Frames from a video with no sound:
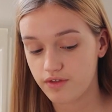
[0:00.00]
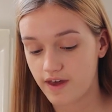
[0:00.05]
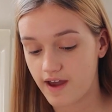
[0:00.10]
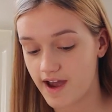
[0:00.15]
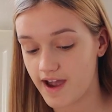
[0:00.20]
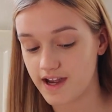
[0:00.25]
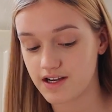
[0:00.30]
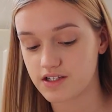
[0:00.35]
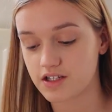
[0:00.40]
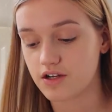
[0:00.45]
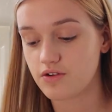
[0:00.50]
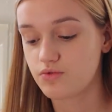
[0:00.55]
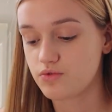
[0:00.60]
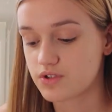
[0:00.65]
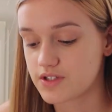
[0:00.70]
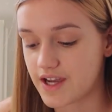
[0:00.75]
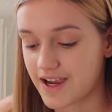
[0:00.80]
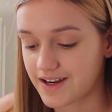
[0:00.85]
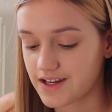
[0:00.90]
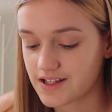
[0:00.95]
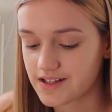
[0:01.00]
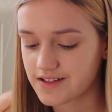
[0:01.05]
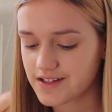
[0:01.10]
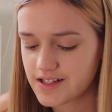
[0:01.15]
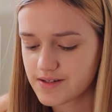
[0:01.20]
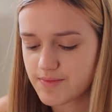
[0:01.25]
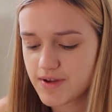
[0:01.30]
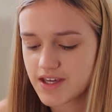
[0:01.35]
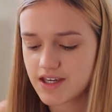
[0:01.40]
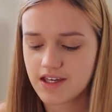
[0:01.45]
that I don't, technically
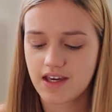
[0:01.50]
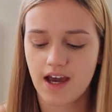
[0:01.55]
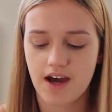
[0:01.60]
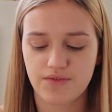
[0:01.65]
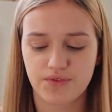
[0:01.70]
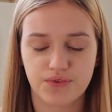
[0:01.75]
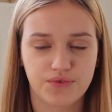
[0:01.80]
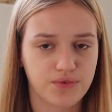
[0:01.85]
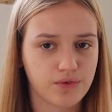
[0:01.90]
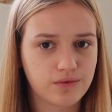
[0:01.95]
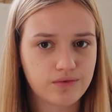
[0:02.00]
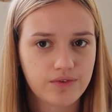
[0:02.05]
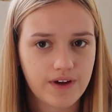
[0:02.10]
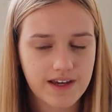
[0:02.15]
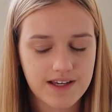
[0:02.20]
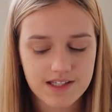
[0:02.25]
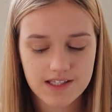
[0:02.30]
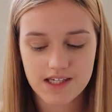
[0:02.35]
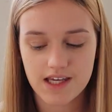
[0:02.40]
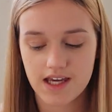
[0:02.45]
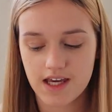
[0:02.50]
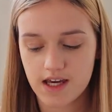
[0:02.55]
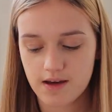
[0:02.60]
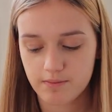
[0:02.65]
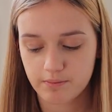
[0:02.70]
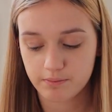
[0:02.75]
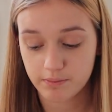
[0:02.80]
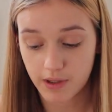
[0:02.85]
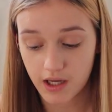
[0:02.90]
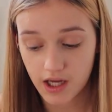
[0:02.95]
speaking, have a full face
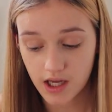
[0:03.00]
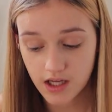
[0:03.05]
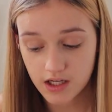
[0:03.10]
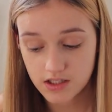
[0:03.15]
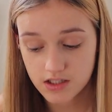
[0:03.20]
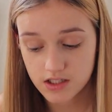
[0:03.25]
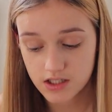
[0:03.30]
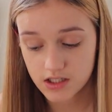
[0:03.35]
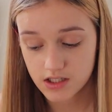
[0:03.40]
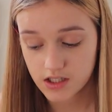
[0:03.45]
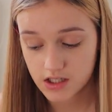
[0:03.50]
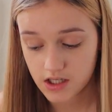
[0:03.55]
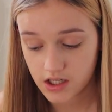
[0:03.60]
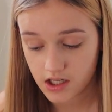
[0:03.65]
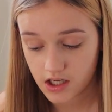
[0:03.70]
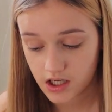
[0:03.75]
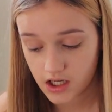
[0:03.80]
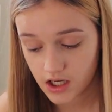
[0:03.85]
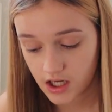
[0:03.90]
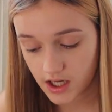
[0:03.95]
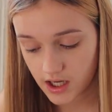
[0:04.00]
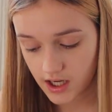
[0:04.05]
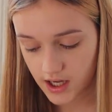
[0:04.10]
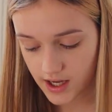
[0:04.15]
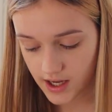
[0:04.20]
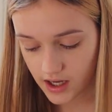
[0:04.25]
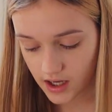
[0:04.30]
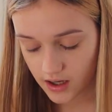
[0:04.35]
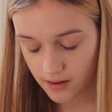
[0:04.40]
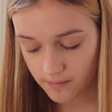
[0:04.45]
here, but
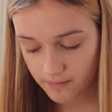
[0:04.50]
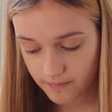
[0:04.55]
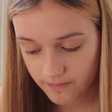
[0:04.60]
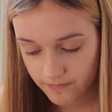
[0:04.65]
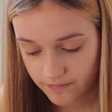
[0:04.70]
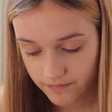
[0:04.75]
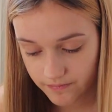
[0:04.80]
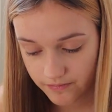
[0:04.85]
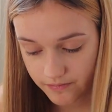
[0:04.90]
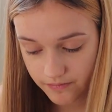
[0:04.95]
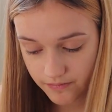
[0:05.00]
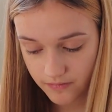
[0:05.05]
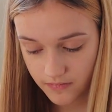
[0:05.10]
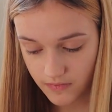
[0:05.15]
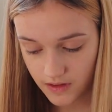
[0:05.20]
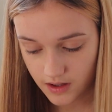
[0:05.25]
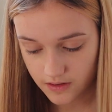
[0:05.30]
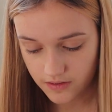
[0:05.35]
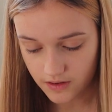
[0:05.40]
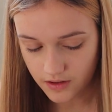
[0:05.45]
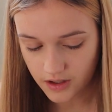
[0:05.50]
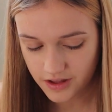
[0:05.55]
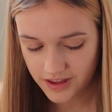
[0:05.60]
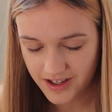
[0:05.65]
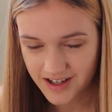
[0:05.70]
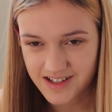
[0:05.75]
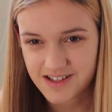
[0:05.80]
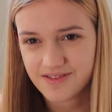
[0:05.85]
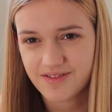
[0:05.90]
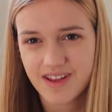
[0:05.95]
the only
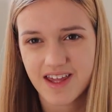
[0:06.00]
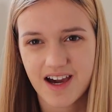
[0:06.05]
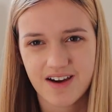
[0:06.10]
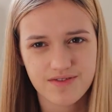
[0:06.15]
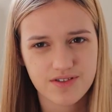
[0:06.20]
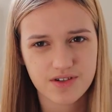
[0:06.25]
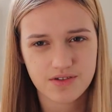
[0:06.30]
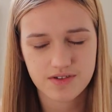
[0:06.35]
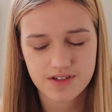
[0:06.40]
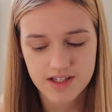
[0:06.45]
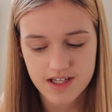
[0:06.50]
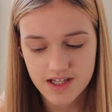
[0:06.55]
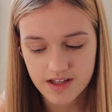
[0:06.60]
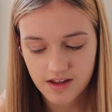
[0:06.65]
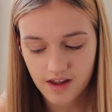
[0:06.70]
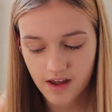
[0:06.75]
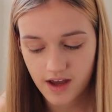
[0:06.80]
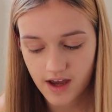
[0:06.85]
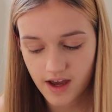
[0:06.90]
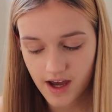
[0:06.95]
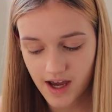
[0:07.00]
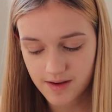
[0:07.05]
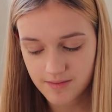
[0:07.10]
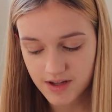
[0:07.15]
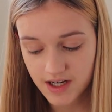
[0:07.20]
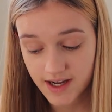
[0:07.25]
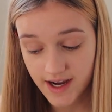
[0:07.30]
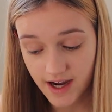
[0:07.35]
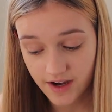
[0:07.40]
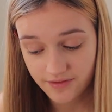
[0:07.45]
thing I don't really have is concealer. I
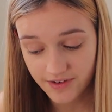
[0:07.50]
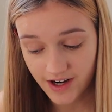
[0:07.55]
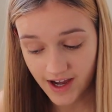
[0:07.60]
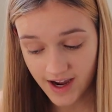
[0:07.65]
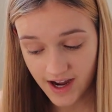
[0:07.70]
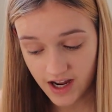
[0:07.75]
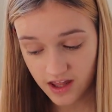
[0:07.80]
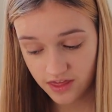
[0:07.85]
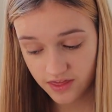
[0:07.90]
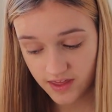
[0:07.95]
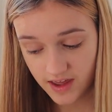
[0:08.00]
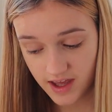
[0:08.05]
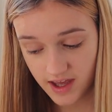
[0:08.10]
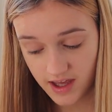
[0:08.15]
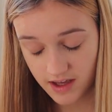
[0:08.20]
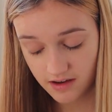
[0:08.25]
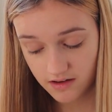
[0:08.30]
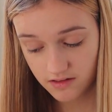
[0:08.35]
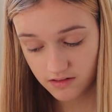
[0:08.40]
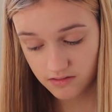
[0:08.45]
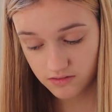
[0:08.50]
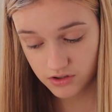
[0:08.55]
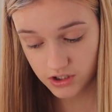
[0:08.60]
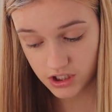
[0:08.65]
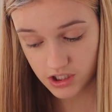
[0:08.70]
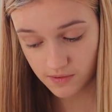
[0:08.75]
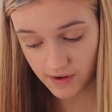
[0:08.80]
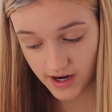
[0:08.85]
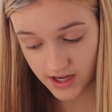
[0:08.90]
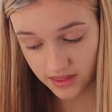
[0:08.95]
mean, I have an eye thing,
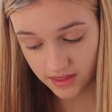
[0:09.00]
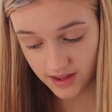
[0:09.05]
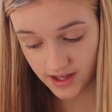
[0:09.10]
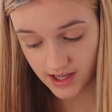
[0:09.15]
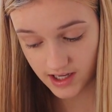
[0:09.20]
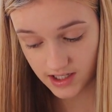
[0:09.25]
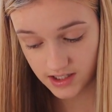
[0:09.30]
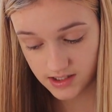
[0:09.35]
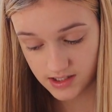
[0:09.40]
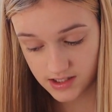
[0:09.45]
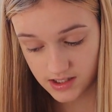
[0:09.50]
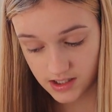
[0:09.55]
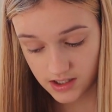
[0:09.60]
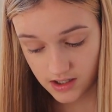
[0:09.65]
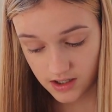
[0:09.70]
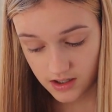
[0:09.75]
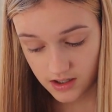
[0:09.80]
2 eye things.